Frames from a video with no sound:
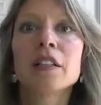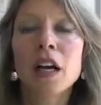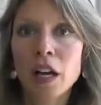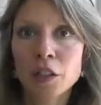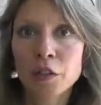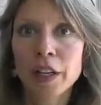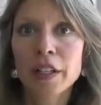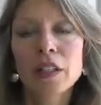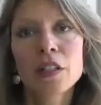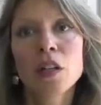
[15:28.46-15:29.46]

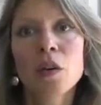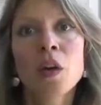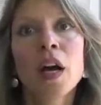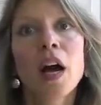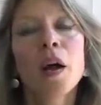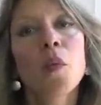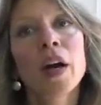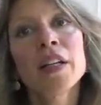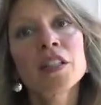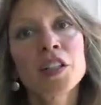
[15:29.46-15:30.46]
doctrine. So I
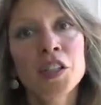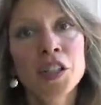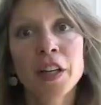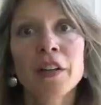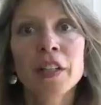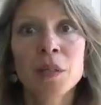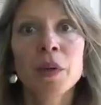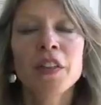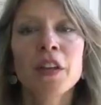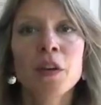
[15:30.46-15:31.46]
wanted to share this
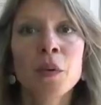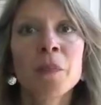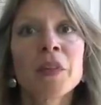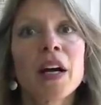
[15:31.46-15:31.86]
with you.